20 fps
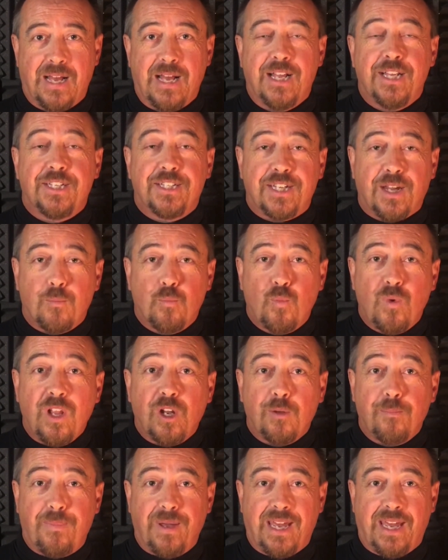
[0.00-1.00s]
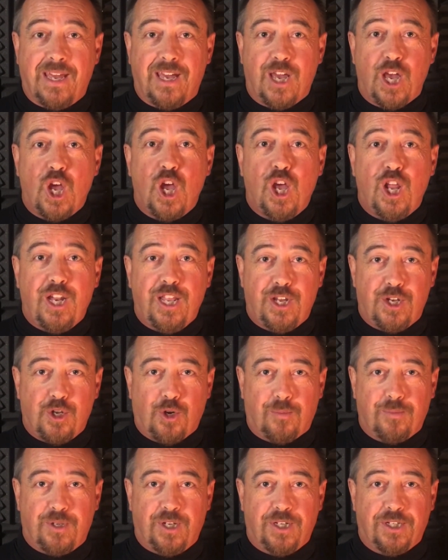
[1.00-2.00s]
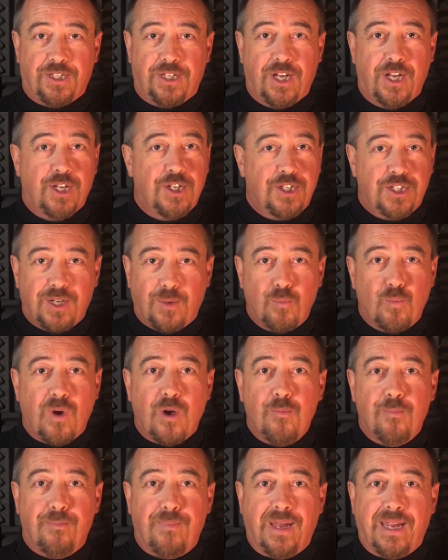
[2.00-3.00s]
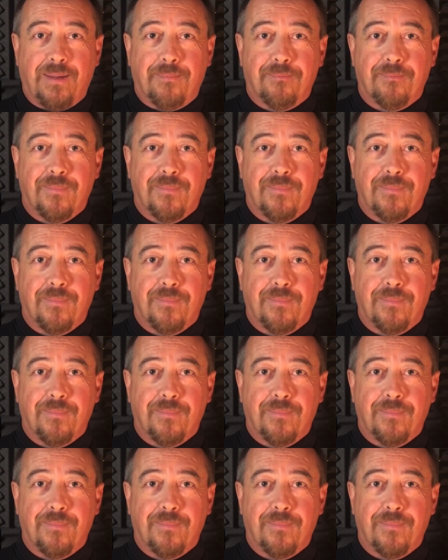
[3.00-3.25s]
Some will be early adopters, some won't be.